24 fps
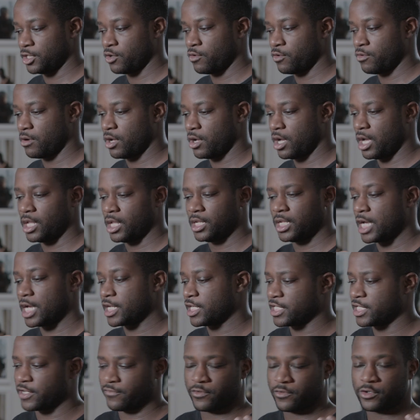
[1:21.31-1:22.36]
know, a lot
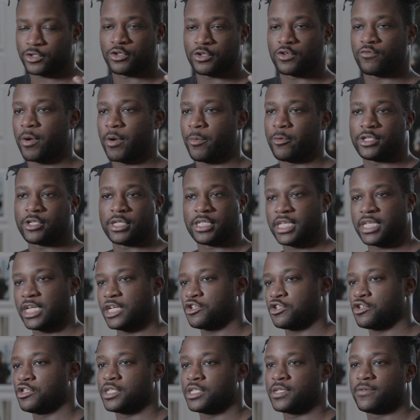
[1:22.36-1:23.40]
of different sort of
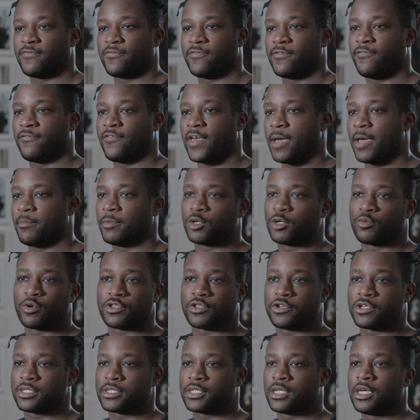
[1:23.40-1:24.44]
representations of family,
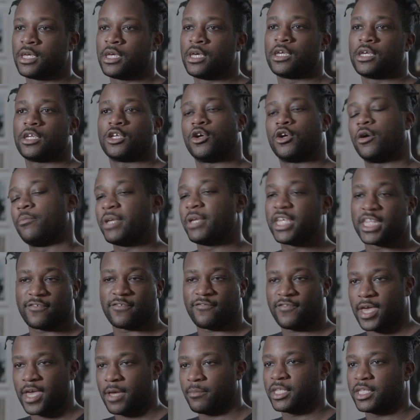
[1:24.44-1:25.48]
whether it's, you know, immediate
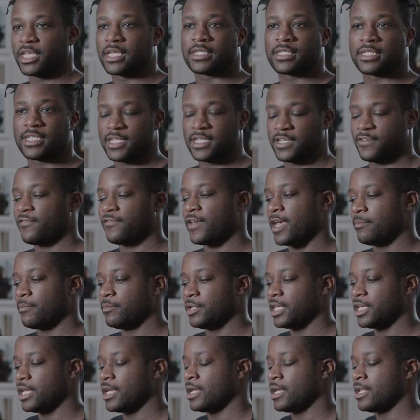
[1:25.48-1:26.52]
family, extended
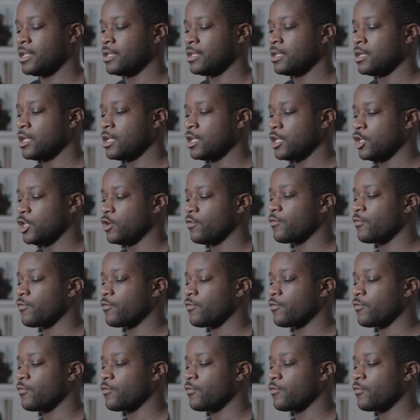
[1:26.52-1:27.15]
family, and, you know,